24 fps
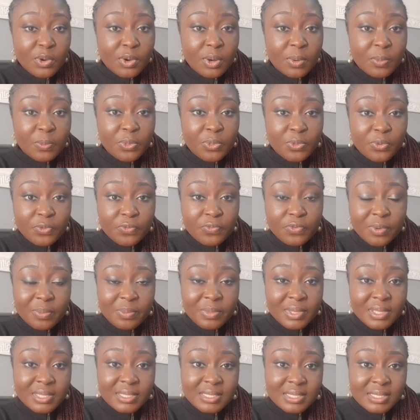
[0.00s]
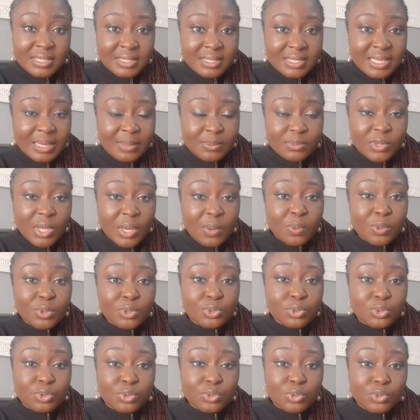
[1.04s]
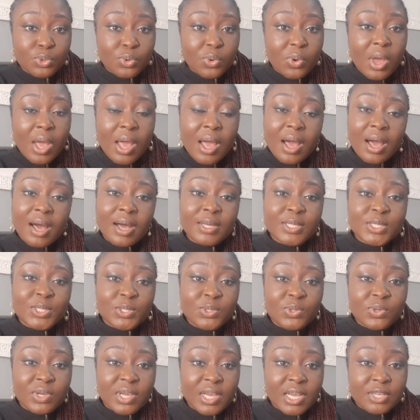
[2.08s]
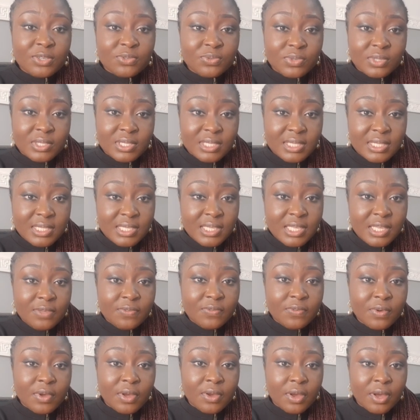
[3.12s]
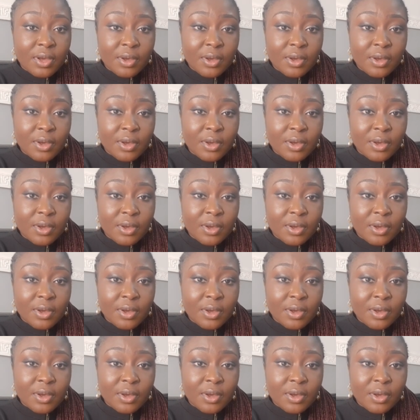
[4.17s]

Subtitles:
come through for me in this time. So I want to know, how do you guys receive